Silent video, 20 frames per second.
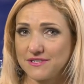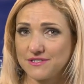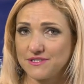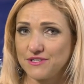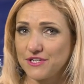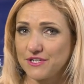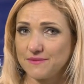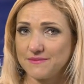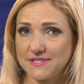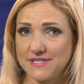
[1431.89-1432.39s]

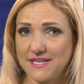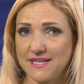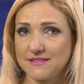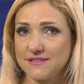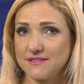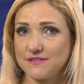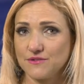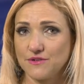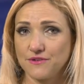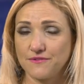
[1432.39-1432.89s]

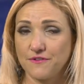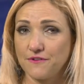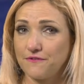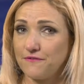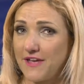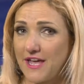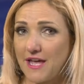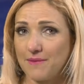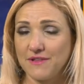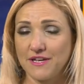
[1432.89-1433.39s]
circumstances or the
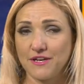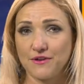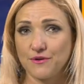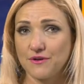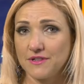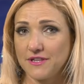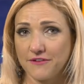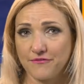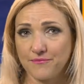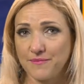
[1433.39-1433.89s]
family who
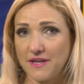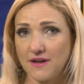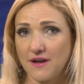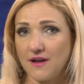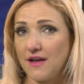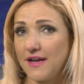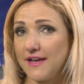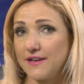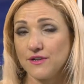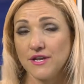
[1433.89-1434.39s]
are left
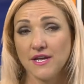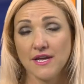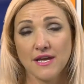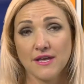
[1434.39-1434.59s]
behind,